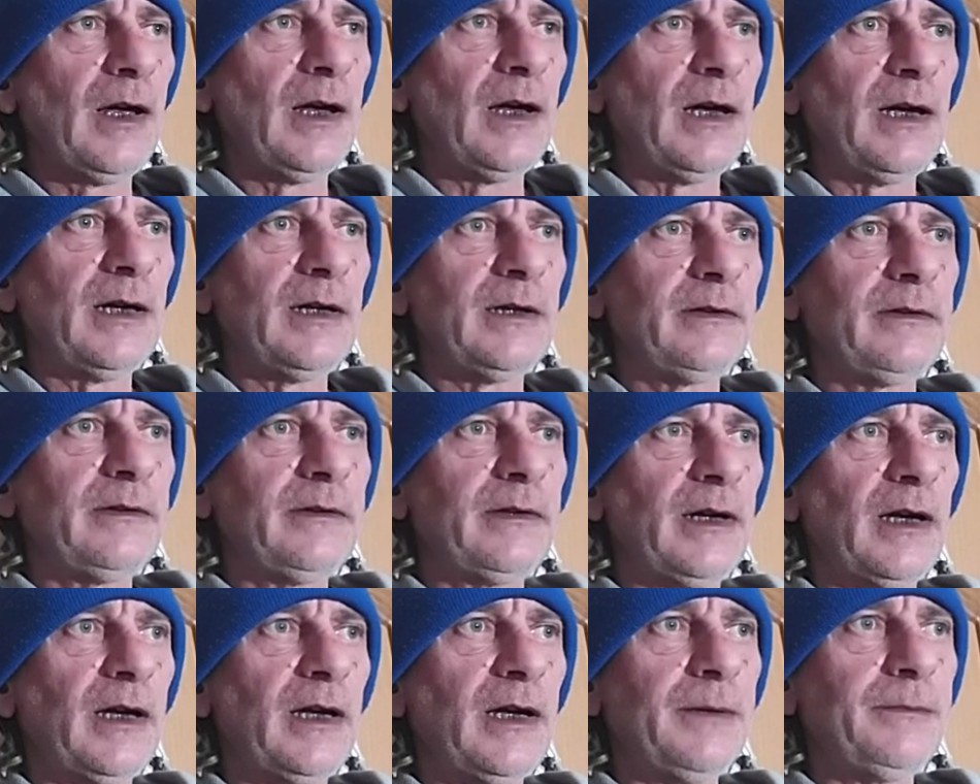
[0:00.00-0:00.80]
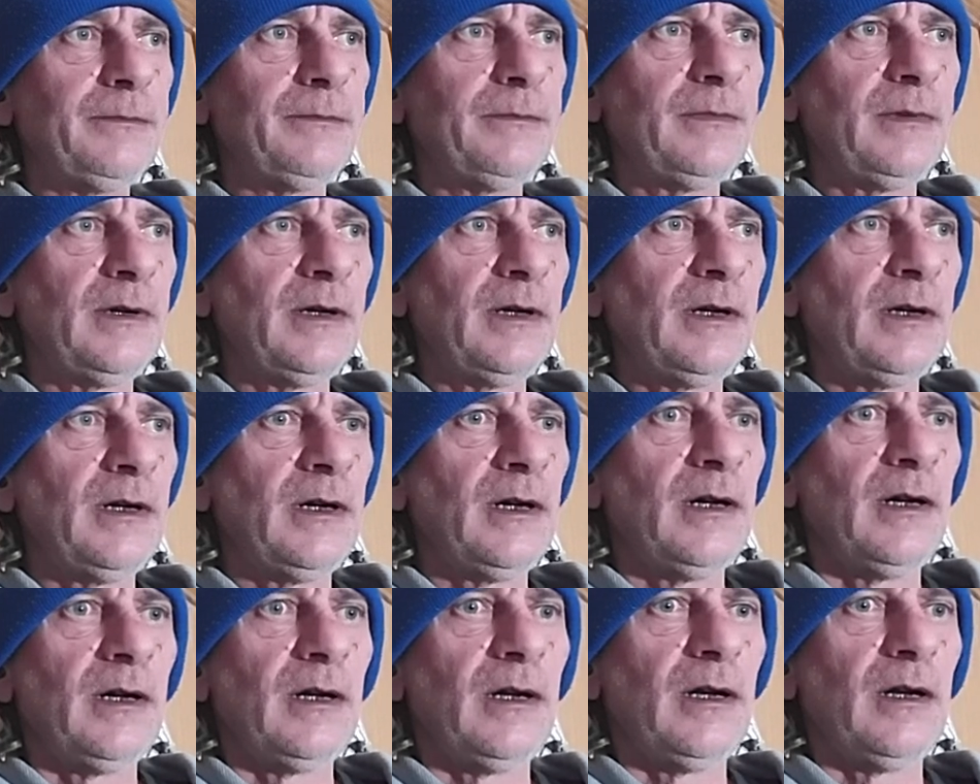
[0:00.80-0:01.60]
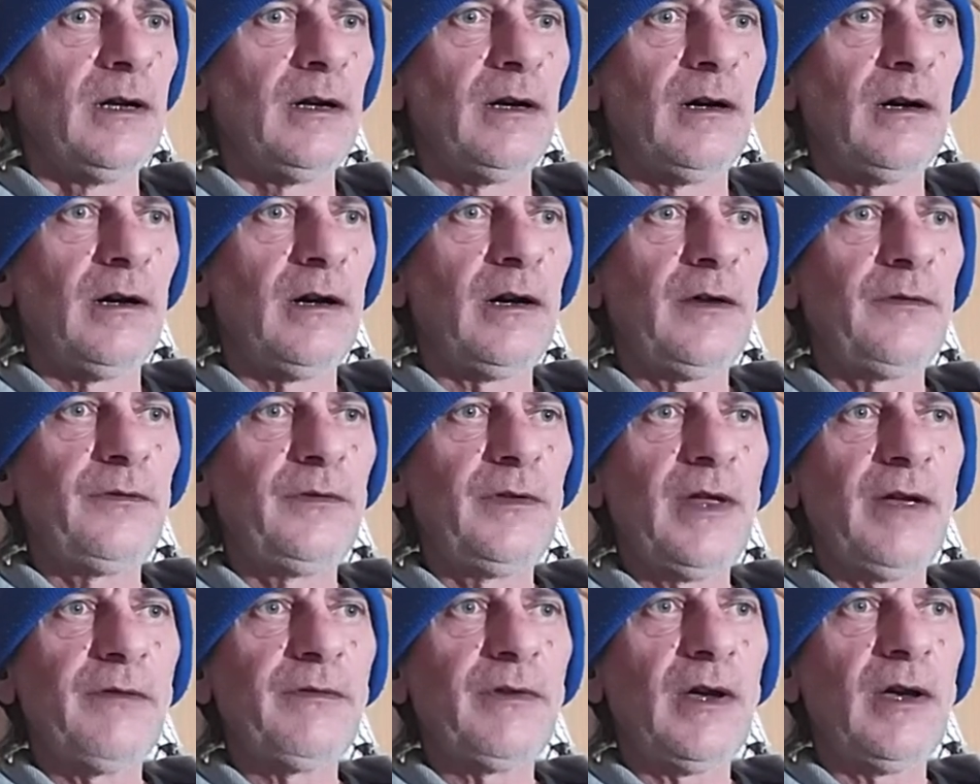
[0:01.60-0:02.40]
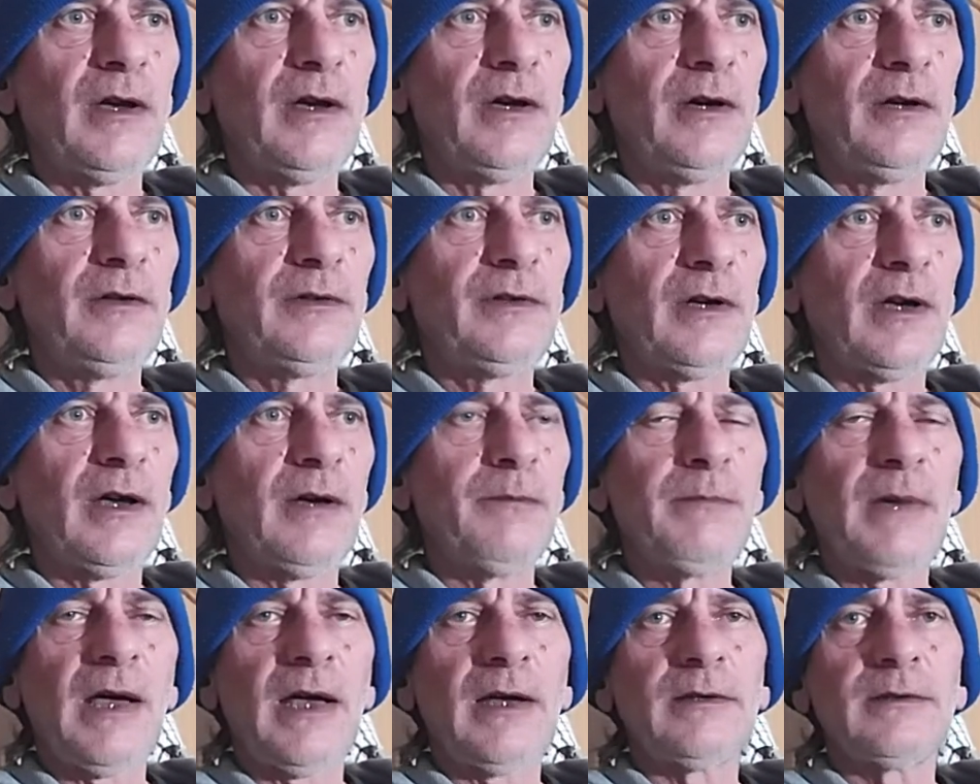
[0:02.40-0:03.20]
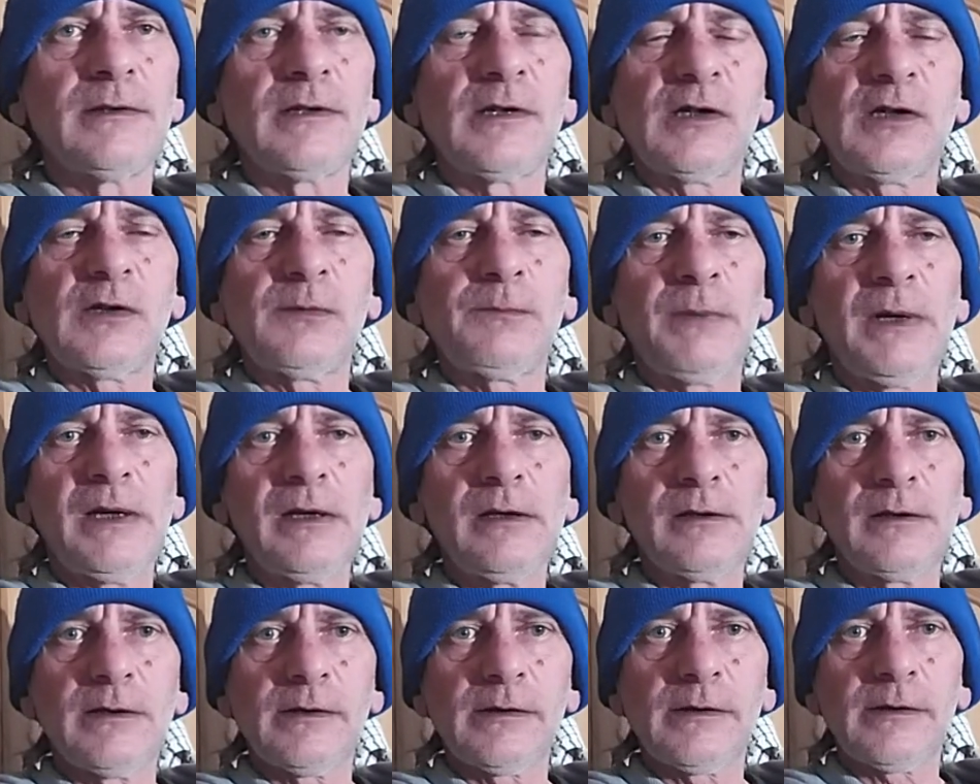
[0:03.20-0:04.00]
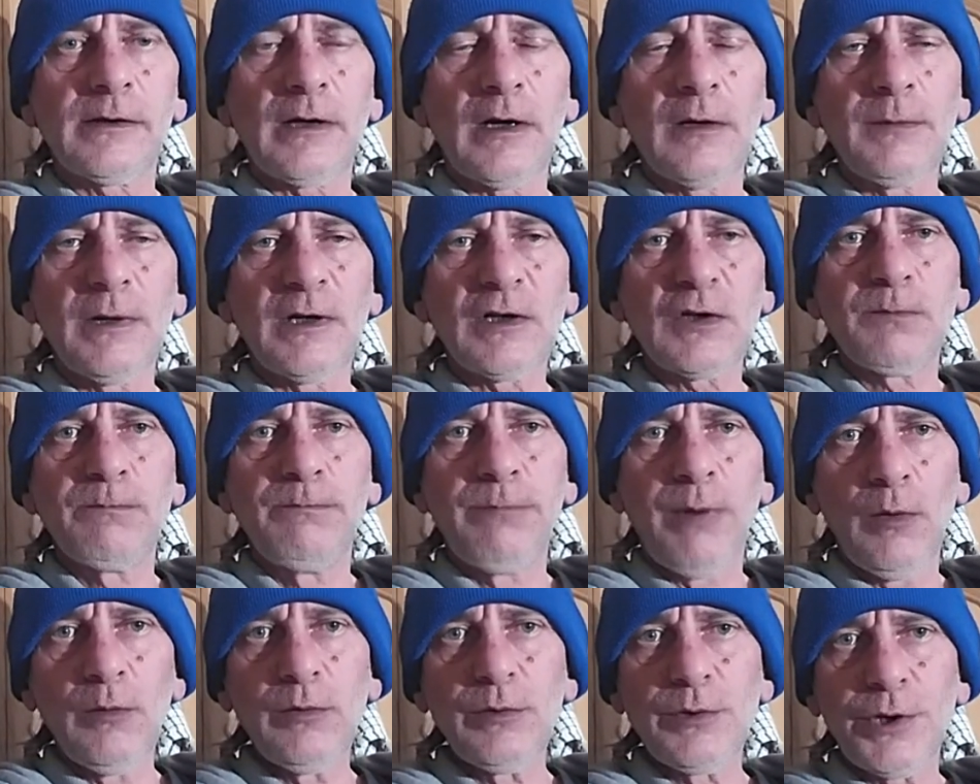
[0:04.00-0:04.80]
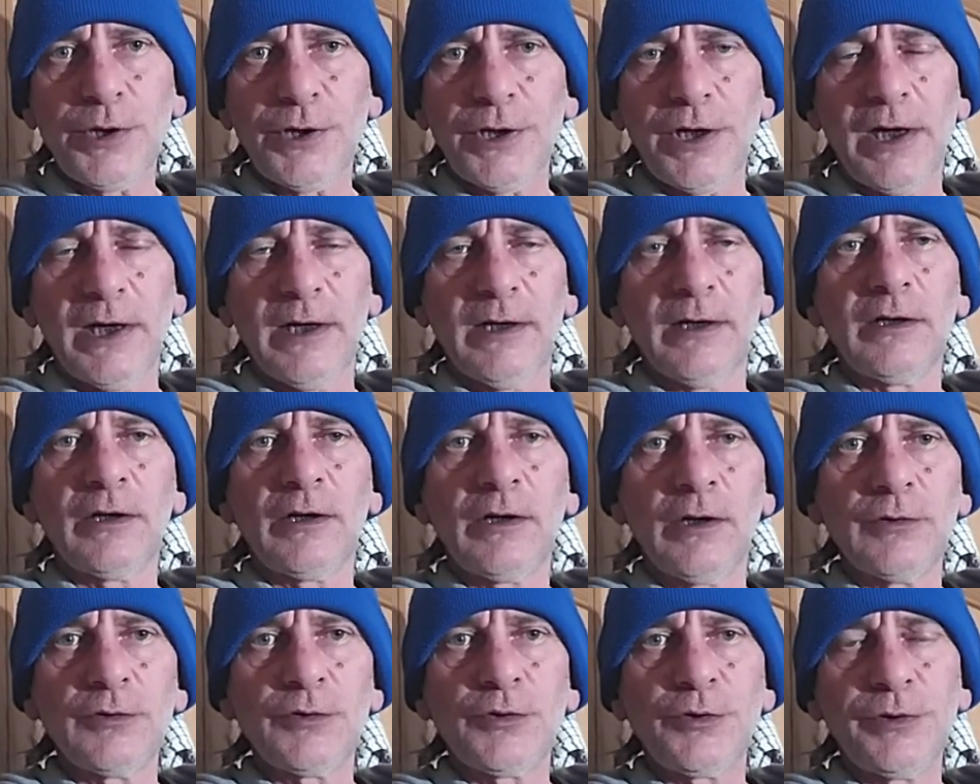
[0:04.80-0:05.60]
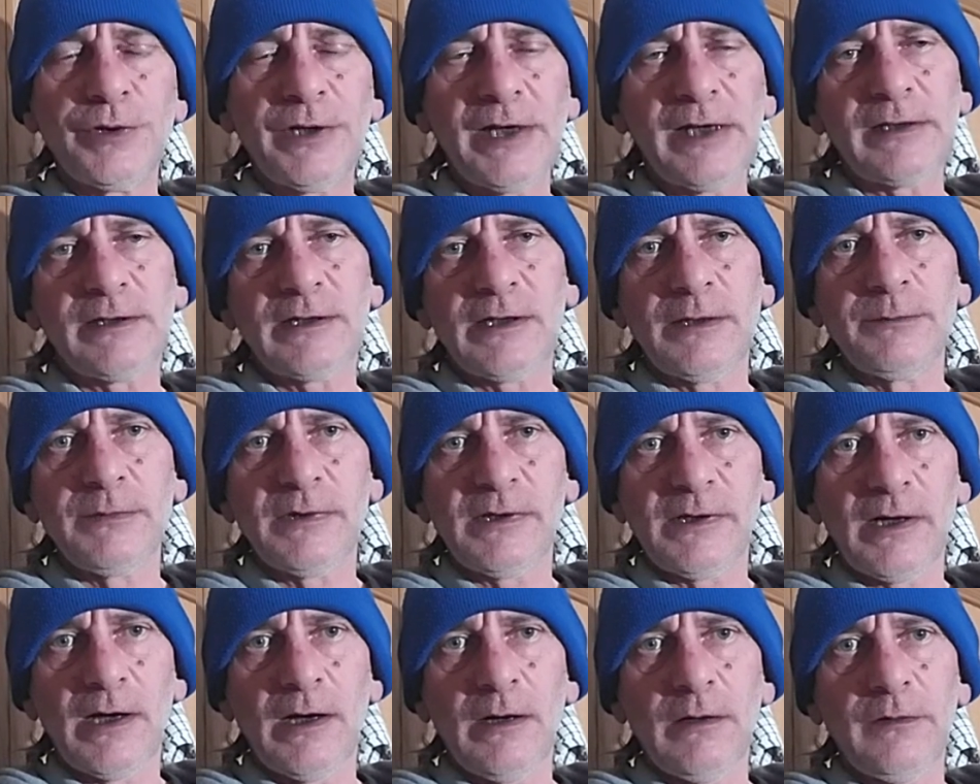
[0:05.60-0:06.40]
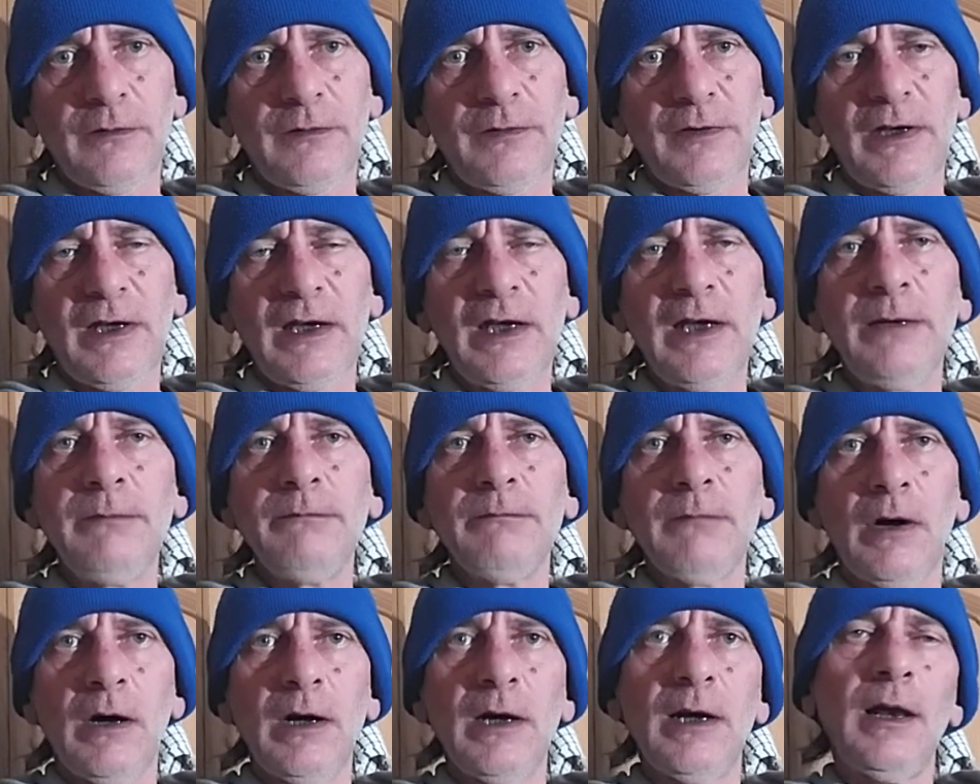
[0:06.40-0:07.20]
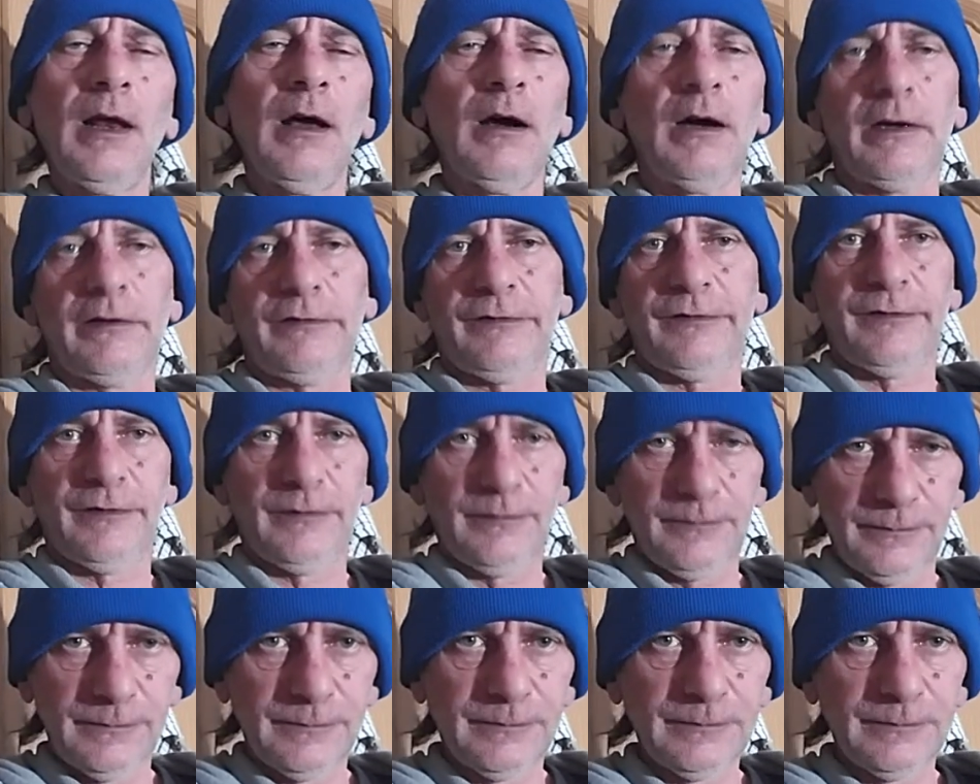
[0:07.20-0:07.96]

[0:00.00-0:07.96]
and I've never heard a man speak so much bullshit and contradict himself in my life.